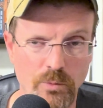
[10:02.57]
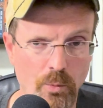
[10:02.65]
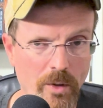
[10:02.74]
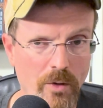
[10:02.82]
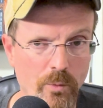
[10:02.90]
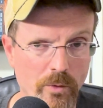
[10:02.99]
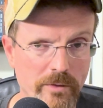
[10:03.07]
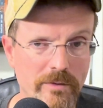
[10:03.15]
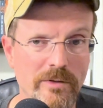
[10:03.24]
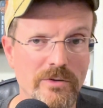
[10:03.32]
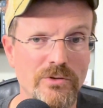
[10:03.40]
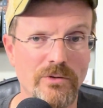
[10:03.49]

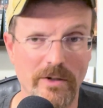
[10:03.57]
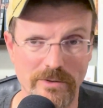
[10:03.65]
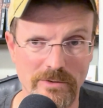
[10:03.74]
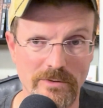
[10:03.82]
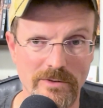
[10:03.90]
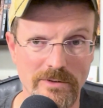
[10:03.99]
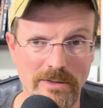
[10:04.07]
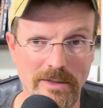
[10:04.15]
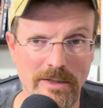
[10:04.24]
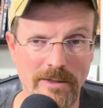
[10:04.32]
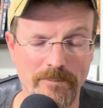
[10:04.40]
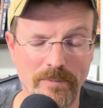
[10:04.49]
well-worded instructions
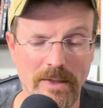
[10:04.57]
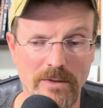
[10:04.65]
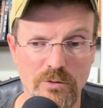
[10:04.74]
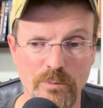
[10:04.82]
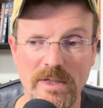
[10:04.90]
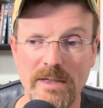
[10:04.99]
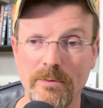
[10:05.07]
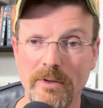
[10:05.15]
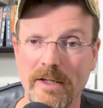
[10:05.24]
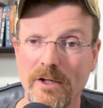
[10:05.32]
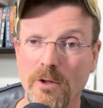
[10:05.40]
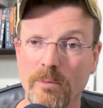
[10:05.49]
to be able
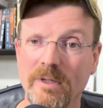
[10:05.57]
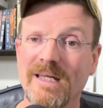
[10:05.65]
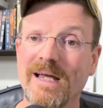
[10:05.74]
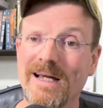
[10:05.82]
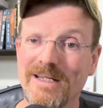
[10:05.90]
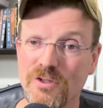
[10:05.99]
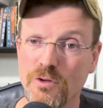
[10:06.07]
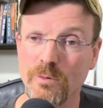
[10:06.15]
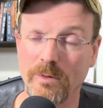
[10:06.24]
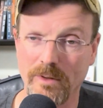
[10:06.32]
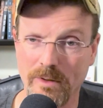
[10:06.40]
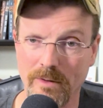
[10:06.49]
to help guide you
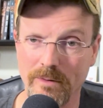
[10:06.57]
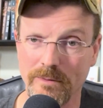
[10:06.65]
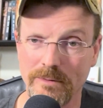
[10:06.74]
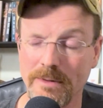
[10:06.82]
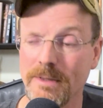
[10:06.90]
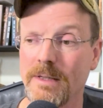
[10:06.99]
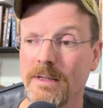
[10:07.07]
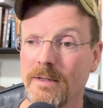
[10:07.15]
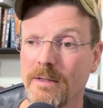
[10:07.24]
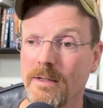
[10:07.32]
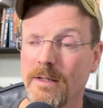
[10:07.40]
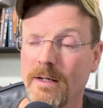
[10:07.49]
along.
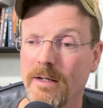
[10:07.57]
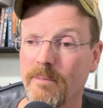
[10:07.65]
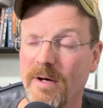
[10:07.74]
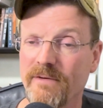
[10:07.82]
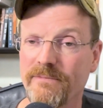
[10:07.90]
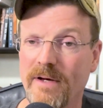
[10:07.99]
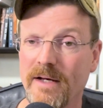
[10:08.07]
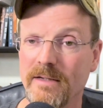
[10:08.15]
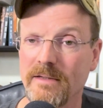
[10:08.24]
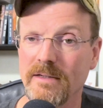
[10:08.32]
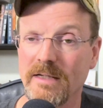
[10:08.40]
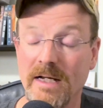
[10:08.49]
I
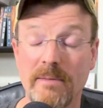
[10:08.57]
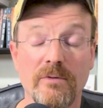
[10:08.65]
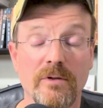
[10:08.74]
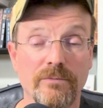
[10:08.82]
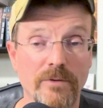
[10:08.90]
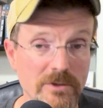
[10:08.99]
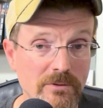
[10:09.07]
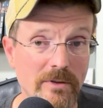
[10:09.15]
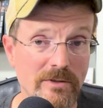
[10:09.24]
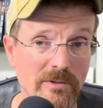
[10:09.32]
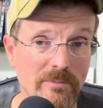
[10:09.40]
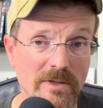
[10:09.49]
find, and I'm very frustrated
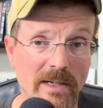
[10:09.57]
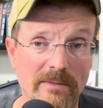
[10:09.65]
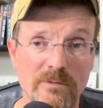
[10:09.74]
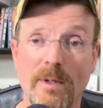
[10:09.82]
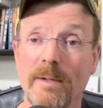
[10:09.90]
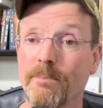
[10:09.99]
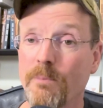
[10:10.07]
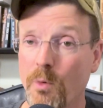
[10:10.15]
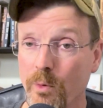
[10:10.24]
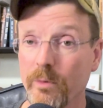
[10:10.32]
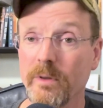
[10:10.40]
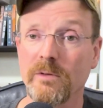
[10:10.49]
sometimes by
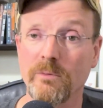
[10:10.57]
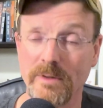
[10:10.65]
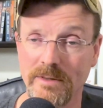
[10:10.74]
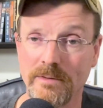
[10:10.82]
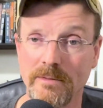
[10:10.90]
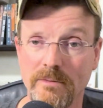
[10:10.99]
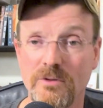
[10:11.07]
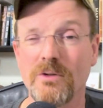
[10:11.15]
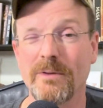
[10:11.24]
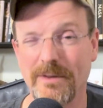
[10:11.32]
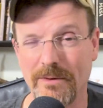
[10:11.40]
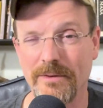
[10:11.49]
poorly written,
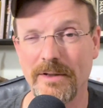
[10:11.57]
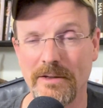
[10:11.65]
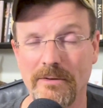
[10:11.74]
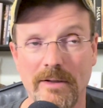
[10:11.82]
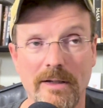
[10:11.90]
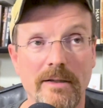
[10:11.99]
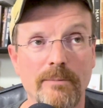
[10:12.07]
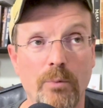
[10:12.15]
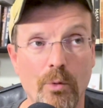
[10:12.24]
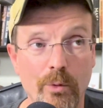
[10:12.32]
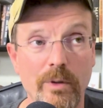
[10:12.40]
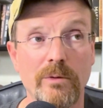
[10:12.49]
generally on the internet,
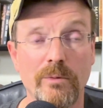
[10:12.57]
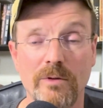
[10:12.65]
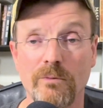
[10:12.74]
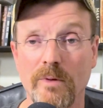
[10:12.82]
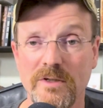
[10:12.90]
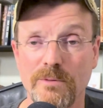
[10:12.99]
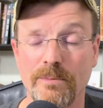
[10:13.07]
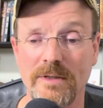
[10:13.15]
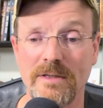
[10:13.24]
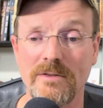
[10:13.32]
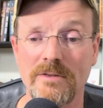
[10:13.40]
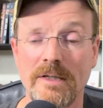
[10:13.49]
poorly written
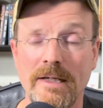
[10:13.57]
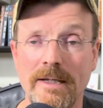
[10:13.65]
recipes